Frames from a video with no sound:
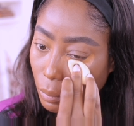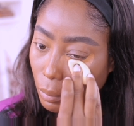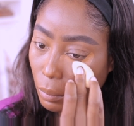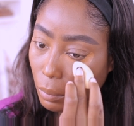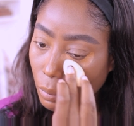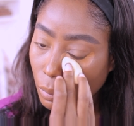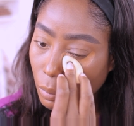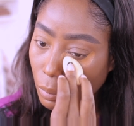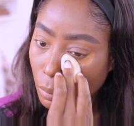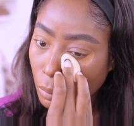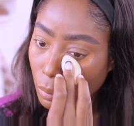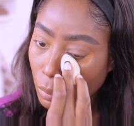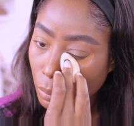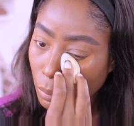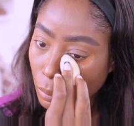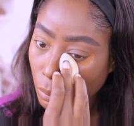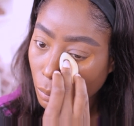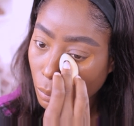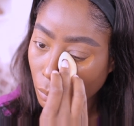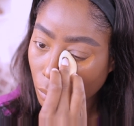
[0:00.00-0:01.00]

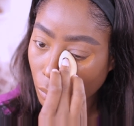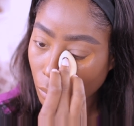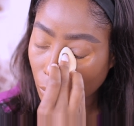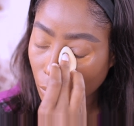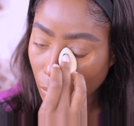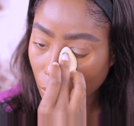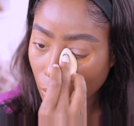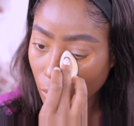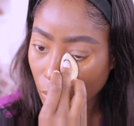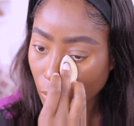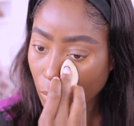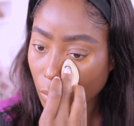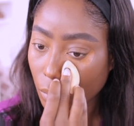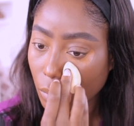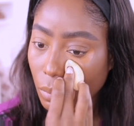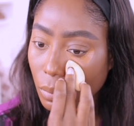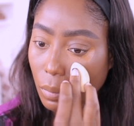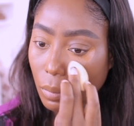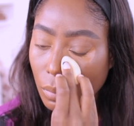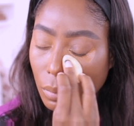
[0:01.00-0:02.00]

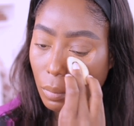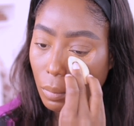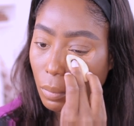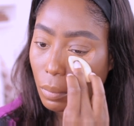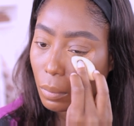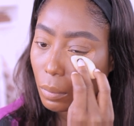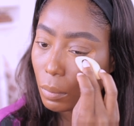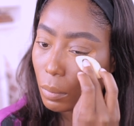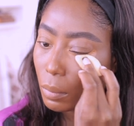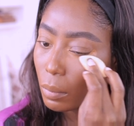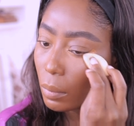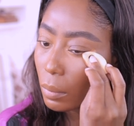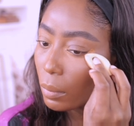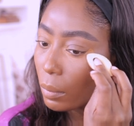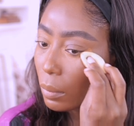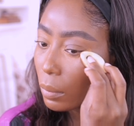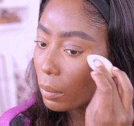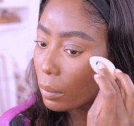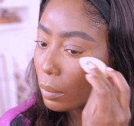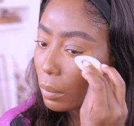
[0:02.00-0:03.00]

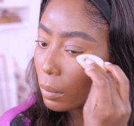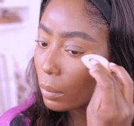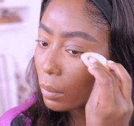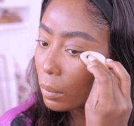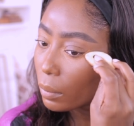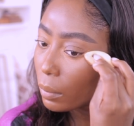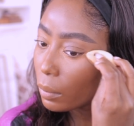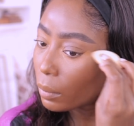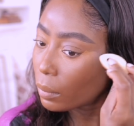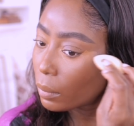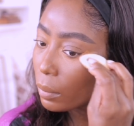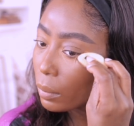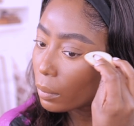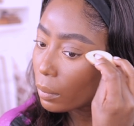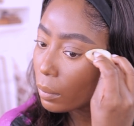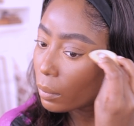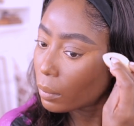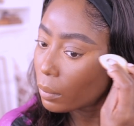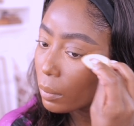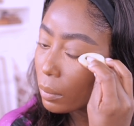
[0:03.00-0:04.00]

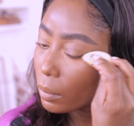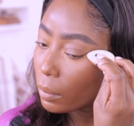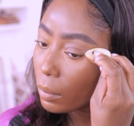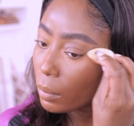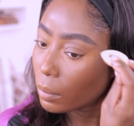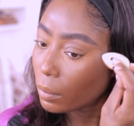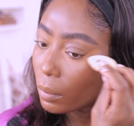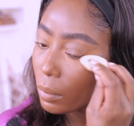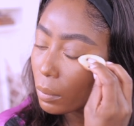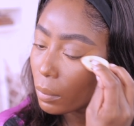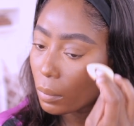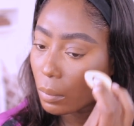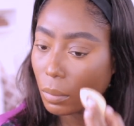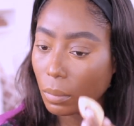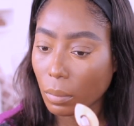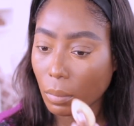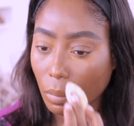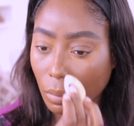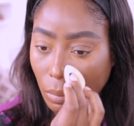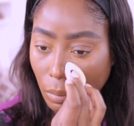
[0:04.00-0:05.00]

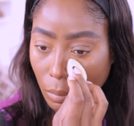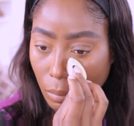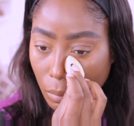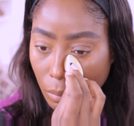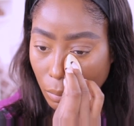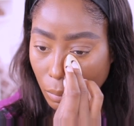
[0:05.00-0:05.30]
Nobody speaks.